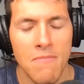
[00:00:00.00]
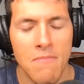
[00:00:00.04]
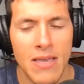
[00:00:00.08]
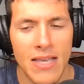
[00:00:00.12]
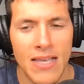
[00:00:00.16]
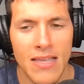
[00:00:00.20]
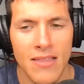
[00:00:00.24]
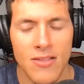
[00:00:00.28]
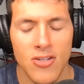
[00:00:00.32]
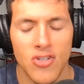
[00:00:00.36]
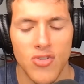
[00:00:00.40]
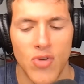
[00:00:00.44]

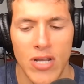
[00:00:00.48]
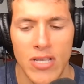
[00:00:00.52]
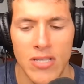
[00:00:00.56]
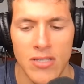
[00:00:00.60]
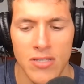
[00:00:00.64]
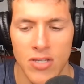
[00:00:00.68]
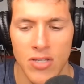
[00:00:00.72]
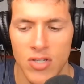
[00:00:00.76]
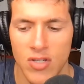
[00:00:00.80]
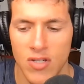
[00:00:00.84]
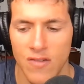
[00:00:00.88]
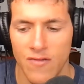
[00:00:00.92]
making the
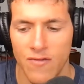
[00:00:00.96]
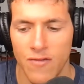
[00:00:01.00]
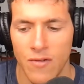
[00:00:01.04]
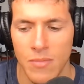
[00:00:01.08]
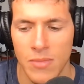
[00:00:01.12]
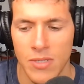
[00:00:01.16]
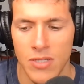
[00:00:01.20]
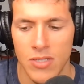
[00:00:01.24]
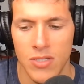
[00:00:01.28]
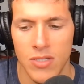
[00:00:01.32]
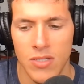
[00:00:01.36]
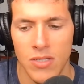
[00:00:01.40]
transition from
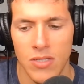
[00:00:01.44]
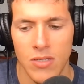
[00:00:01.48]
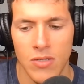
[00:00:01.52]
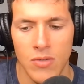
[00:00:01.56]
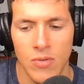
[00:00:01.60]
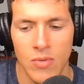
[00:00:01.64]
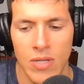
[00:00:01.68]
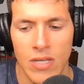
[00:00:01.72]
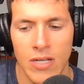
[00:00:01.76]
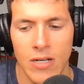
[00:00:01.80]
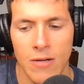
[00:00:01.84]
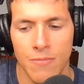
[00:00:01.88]
this
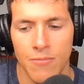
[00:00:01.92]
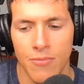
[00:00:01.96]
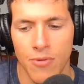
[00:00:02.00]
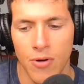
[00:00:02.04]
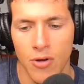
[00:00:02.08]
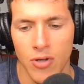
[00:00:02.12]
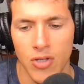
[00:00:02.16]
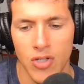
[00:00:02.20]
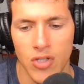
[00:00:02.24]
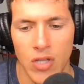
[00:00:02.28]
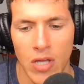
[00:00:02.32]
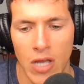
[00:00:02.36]
unique
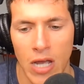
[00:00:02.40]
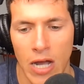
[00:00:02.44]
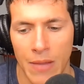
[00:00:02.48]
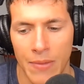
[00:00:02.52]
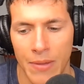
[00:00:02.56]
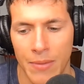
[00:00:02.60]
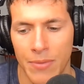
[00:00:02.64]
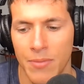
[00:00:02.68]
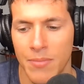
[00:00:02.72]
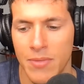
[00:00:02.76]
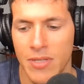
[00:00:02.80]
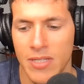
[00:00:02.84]
approach to health
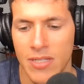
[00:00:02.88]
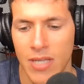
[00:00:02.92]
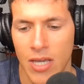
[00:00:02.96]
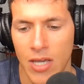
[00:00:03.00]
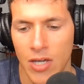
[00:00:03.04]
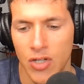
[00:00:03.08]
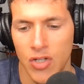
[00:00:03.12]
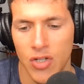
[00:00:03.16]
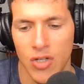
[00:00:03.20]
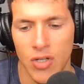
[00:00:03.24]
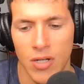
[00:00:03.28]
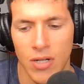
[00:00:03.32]

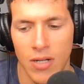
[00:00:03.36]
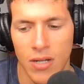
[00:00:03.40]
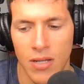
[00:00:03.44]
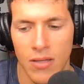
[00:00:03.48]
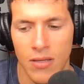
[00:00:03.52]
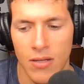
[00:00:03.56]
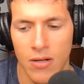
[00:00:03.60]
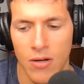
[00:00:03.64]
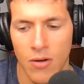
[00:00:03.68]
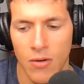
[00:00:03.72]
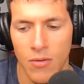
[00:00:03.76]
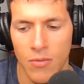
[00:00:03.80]
optimization,
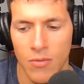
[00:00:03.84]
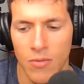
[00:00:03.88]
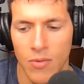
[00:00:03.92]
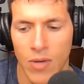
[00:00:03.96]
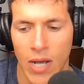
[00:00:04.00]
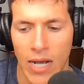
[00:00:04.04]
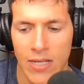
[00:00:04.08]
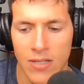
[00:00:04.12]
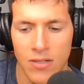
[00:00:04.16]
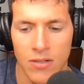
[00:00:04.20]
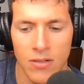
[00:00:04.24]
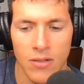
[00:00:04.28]
you
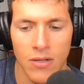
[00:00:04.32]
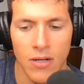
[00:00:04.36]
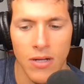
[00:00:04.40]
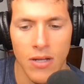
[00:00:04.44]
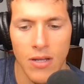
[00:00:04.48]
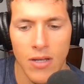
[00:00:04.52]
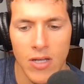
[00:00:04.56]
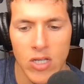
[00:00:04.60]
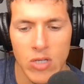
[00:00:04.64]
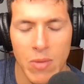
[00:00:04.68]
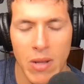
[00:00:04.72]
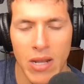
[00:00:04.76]
guys are
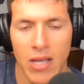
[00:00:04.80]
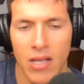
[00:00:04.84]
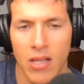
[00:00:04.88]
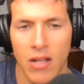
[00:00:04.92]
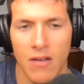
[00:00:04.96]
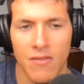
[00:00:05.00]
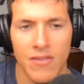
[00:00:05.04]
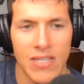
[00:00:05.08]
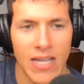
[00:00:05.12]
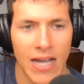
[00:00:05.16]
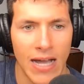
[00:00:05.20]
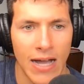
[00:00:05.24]
spending a lot
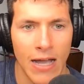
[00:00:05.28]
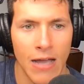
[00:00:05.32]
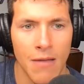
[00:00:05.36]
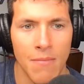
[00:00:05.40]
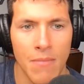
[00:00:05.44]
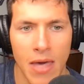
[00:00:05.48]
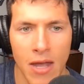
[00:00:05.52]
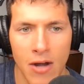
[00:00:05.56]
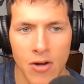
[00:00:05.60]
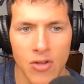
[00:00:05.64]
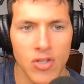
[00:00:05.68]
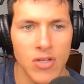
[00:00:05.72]
of time,
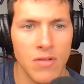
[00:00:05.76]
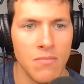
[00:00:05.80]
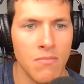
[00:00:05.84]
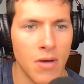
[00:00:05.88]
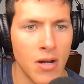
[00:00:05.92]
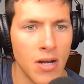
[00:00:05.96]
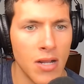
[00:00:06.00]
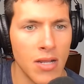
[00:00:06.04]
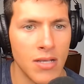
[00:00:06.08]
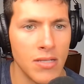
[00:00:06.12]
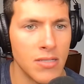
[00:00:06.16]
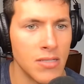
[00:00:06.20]
energy, and
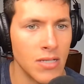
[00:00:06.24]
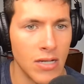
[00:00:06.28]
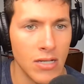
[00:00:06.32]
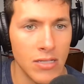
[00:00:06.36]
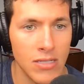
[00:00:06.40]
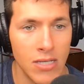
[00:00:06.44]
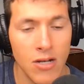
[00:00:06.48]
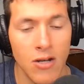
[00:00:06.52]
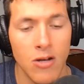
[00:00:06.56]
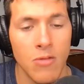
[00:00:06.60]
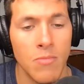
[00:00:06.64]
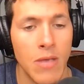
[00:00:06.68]
money to
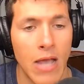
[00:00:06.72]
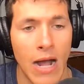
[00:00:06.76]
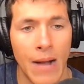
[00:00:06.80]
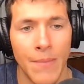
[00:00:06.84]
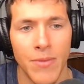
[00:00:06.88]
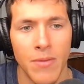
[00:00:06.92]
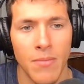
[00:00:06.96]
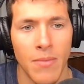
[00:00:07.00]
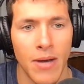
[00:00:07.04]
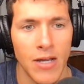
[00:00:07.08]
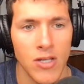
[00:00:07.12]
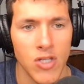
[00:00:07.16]
continue to be
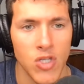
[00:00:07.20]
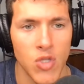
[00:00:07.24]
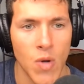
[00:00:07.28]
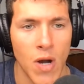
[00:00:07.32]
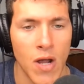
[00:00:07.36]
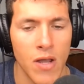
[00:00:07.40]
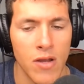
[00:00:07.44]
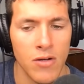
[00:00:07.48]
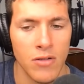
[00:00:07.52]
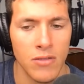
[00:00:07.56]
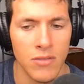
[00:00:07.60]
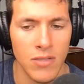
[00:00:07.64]
optimized
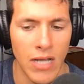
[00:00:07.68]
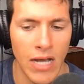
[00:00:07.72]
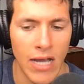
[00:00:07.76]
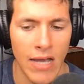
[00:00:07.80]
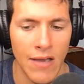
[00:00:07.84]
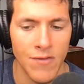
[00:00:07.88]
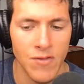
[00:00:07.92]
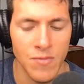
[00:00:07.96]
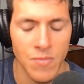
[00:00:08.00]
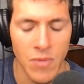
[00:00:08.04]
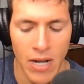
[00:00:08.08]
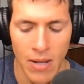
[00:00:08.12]
throughout your
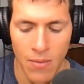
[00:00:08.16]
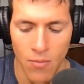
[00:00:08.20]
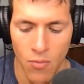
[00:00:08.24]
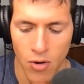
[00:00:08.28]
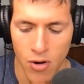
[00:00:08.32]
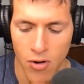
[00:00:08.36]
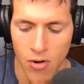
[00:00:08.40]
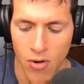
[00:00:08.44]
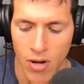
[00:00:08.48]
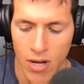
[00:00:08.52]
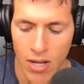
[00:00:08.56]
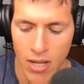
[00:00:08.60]
lives. But I'm
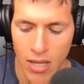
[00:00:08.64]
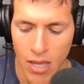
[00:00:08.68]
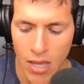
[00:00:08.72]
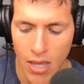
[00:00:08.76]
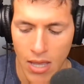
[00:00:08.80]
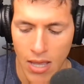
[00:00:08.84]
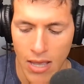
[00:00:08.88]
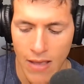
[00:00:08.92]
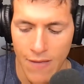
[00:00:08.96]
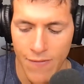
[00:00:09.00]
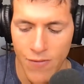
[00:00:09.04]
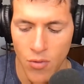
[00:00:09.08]
wondering,
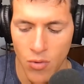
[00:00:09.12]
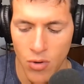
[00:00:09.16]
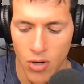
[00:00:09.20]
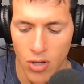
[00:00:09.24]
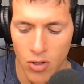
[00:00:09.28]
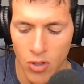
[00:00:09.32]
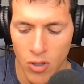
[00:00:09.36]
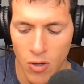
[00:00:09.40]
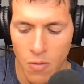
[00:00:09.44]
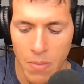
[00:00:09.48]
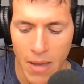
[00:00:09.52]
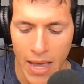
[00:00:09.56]
if you were to
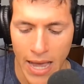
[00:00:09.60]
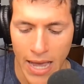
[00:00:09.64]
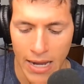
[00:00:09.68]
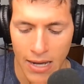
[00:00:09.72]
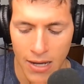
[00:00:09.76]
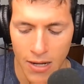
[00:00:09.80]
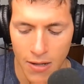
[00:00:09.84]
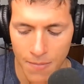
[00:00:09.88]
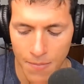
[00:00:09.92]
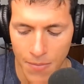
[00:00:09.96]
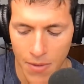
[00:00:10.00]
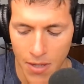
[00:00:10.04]
look
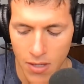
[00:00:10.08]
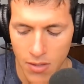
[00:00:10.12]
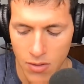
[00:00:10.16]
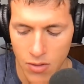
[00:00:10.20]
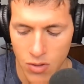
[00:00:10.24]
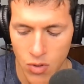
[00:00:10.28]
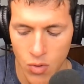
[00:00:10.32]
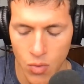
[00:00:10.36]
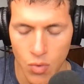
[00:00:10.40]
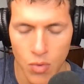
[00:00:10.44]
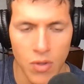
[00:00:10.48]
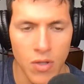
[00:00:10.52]
back
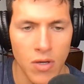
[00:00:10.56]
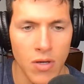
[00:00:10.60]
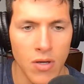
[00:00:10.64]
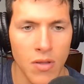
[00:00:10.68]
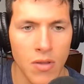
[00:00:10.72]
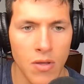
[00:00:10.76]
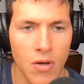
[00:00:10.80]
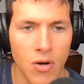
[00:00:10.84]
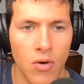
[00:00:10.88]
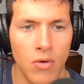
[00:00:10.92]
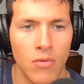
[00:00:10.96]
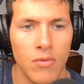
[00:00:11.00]
to
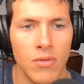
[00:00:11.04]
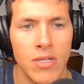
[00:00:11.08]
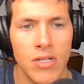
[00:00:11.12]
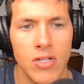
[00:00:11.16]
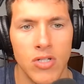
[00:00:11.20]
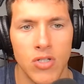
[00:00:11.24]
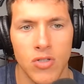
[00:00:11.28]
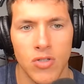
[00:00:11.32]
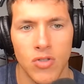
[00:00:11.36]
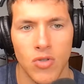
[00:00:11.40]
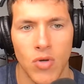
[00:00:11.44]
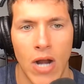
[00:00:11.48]
the early
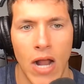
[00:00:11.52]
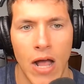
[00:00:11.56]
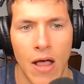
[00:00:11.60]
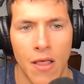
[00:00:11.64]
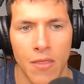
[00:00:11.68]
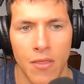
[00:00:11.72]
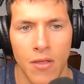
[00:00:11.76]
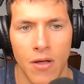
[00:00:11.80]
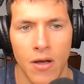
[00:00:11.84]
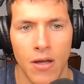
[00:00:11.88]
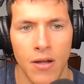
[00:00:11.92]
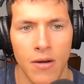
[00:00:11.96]

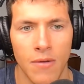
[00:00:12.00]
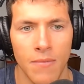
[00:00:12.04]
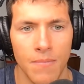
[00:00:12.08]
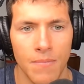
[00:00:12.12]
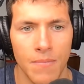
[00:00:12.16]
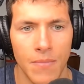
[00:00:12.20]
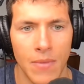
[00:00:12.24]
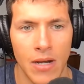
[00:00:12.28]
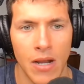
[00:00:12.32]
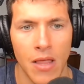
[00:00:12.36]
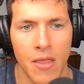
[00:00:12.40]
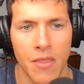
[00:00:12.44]
triathlon
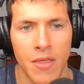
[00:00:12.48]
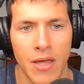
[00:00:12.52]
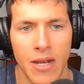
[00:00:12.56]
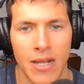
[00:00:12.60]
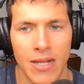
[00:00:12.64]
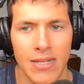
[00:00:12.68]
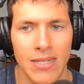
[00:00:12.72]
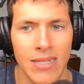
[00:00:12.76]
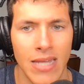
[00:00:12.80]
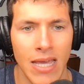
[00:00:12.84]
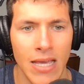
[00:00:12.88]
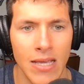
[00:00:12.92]
and
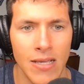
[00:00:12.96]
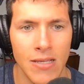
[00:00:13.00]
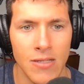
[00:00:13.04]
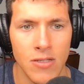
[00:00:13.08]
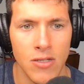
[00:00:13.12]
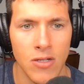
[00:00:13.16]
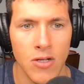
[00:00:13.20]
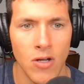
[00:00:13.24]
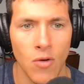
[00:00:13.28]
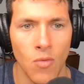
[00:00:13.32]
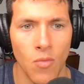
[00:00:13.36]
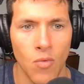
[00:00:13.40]
athletic days,
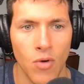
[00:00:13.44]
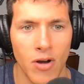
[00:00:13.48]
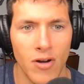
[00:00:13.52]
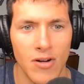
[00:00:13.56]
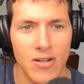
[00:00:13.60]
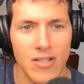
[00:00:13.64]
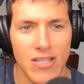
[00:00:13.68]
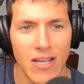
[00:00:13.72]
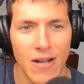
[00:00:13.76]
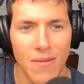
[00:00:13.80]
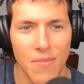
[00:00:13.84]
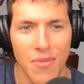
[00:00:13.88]
what are
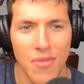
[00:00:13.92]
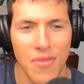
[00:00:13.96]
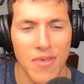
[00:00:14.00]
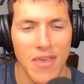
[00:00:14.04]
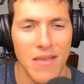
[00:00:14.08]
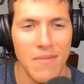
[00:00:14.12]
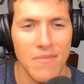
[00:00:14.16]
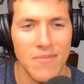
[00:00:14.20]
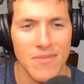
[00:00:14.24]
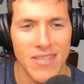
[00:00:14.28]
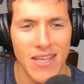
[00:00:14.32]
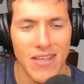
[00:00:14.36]
some
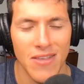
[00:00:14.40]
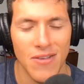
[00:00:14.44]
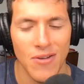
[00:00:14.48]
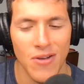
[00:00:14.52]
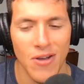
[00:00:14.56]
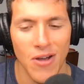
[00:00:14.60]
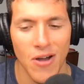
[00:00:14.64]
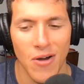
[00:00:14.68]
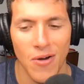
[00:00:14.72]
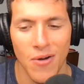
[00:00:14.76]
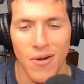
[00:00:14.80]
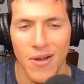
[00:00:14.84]
themes that you
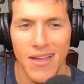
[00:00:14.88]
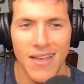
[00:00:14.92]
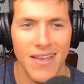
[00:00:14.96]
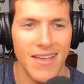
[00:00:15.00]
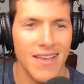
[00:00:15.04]
go,